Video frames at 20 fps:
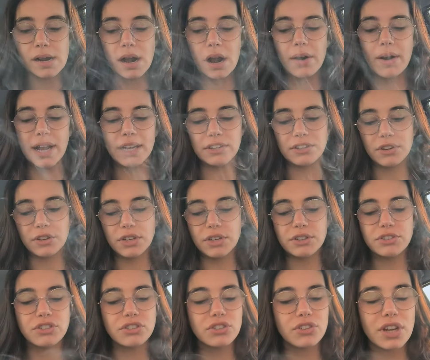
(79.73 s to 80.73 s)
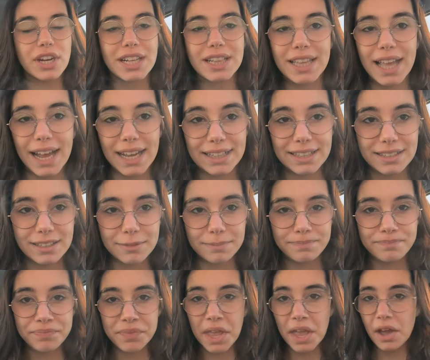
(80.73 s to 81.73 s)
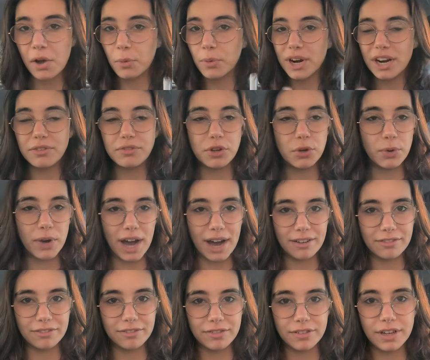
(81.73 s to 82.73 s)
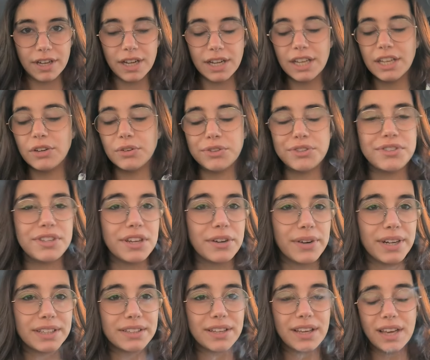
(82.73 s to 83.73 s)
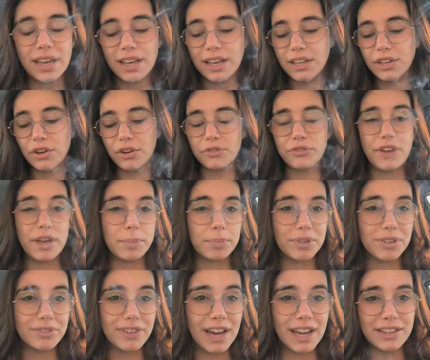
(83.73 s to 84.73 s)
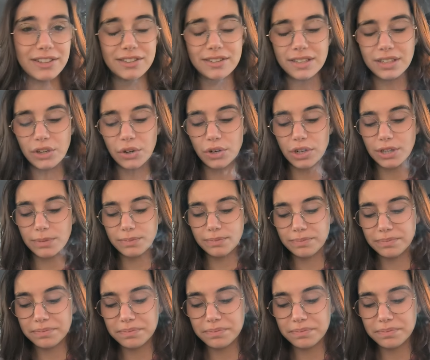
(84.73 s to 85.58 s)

All right, so you're just gonna light whatever you have, your cigarette, your vape device, your